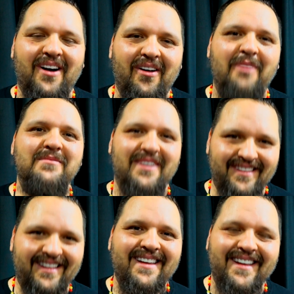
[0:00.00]
Well,
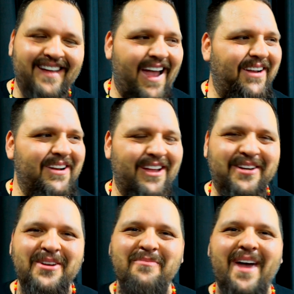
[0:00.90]
I
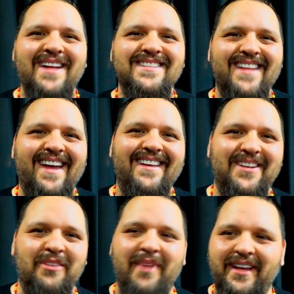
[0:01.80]
couldn't imagine that.
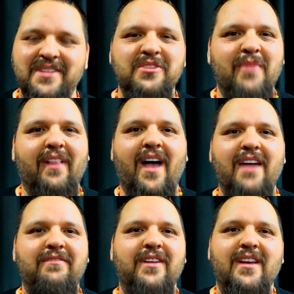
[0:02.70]
You know, my kids are my
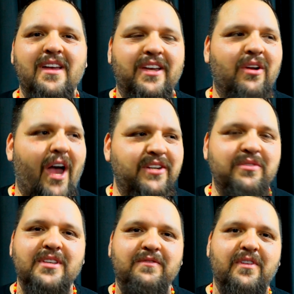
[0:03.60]
life. Yeah. You know, I
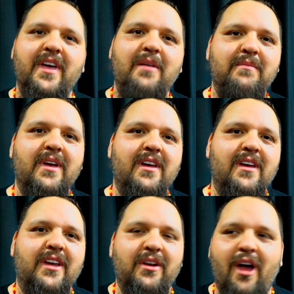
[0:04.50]
do this for them.
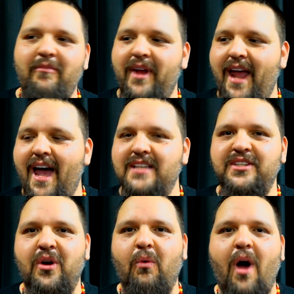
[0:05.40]
You know, I've been
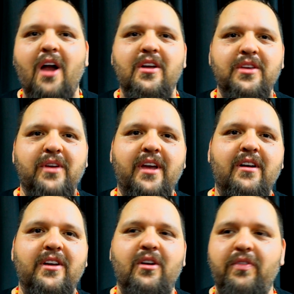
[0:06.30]
asked, you know, why are you
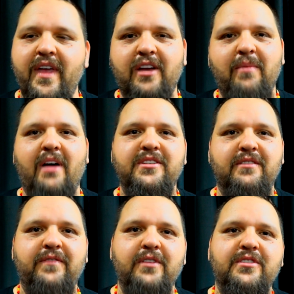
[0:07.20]
here? You know, think about
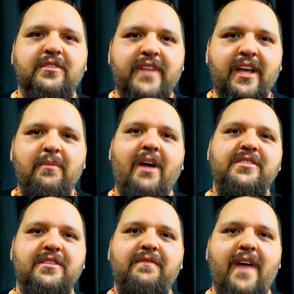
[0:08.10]
your future. Think
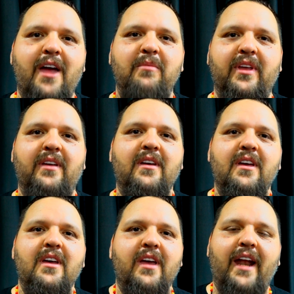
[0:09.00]
about your family.
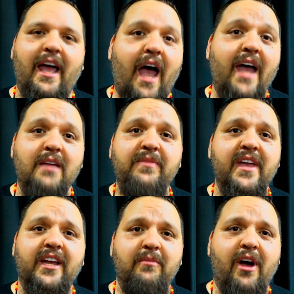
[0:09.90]
And I am
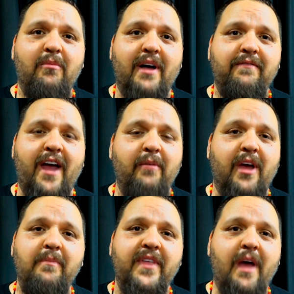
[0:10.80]
thinking about my
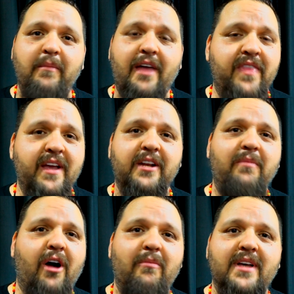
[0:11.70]
family. I'm not thinking
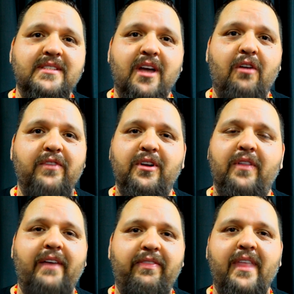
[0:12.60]
about myself. You know,
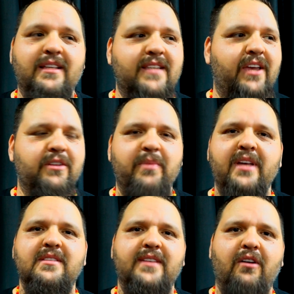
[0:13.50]
they say you're
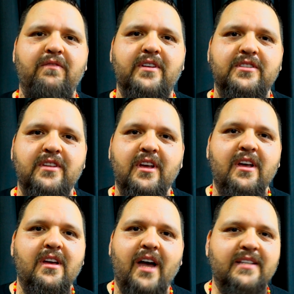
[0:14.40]
being selfish.
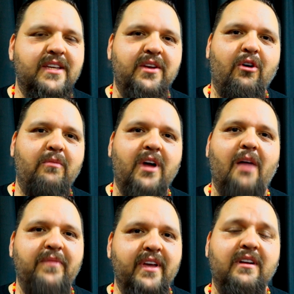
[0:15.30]
I said, no, I'm not.
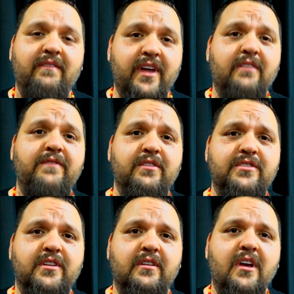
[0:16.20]
I'm thinking of their
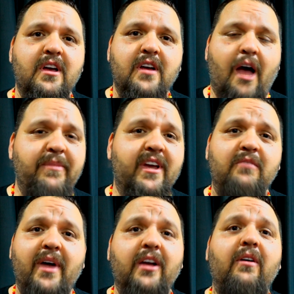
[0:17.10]
future. I'm thinking
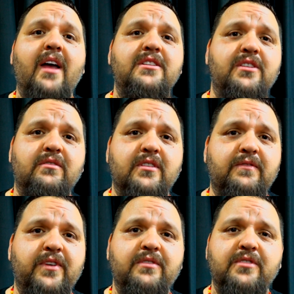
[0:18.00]
of my
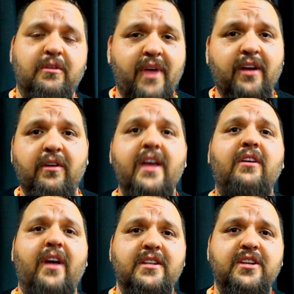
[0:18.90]
grandchildren's future, my
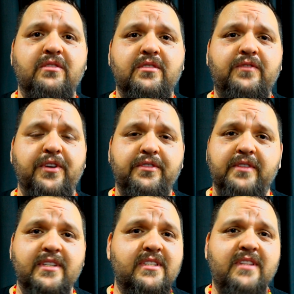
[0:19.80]
great-grandchildren's future.
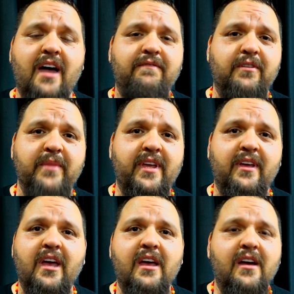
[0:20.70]
This is not for
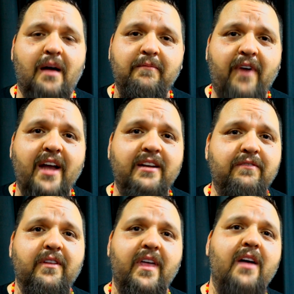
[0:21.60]
me. I'm fighting
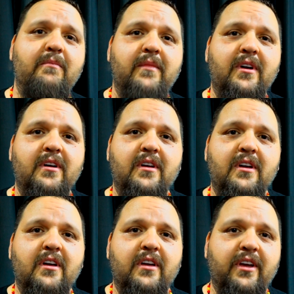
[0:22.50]
for them,
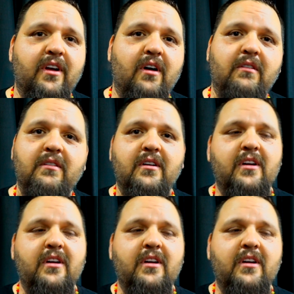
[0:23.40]
you know.